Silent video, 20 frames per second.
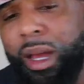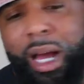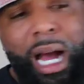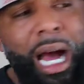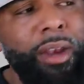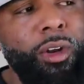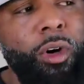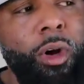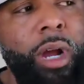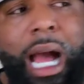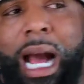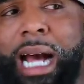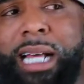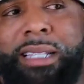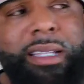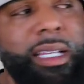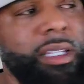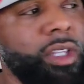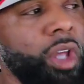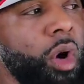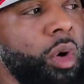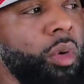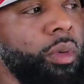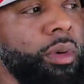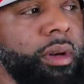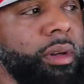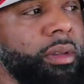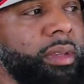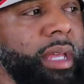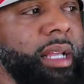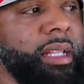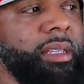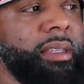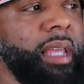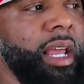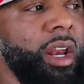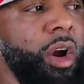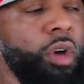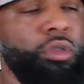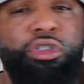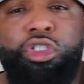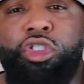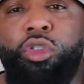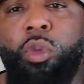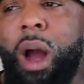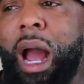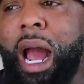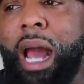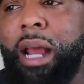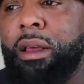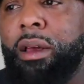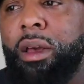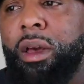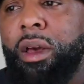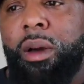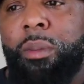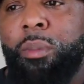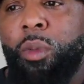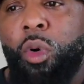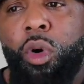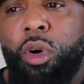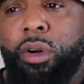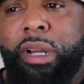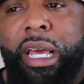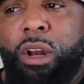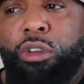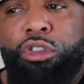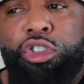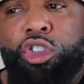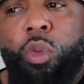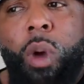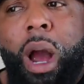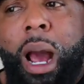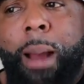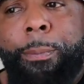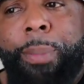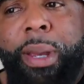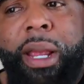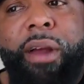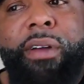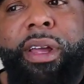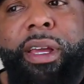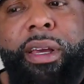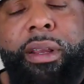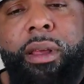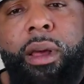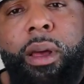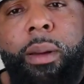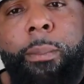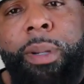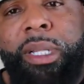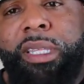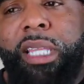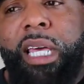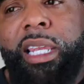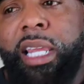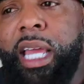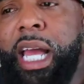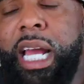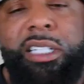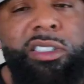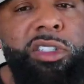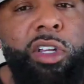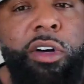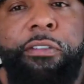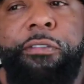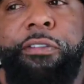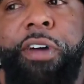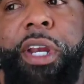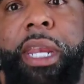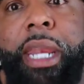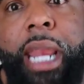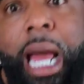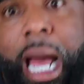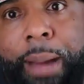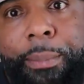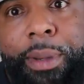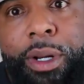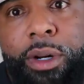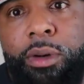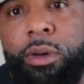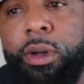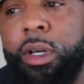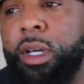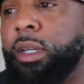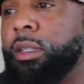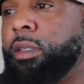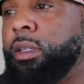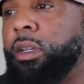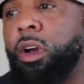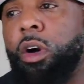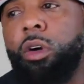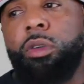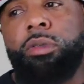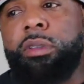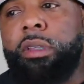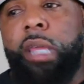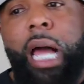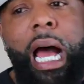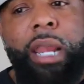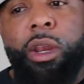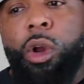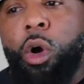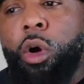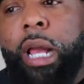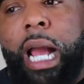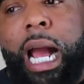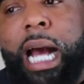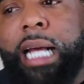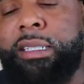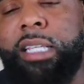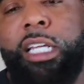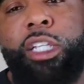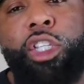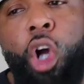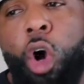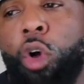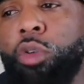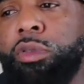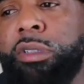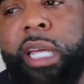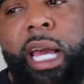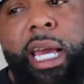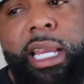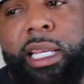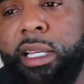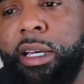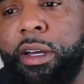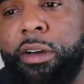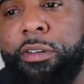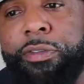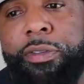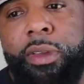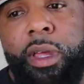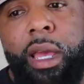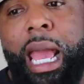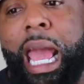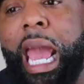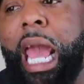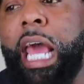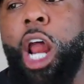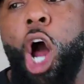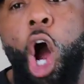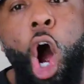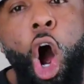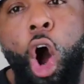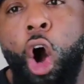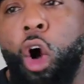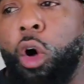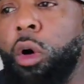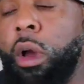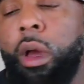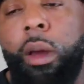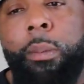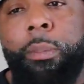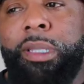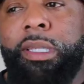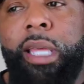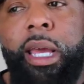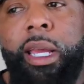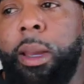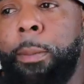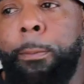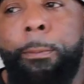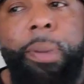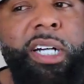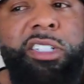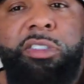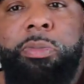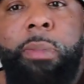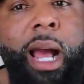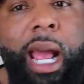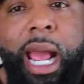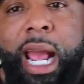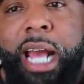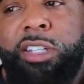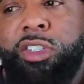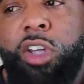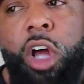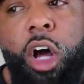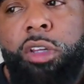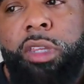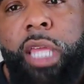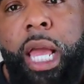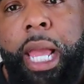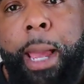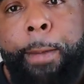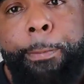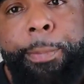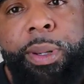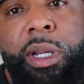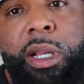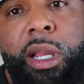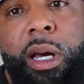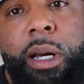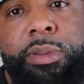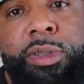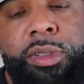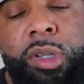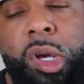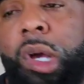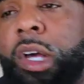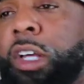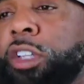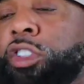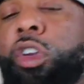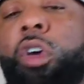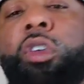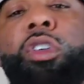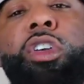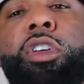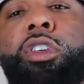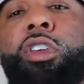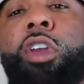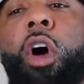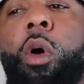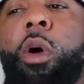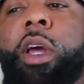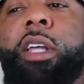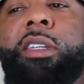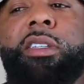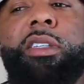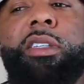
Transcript: I know guys that don't squat more. They don't squat, period. But their legs look phenomenal. You know, I know guys that don't deadlift at all, but they can bust my ass all day at pull-ups. So you don't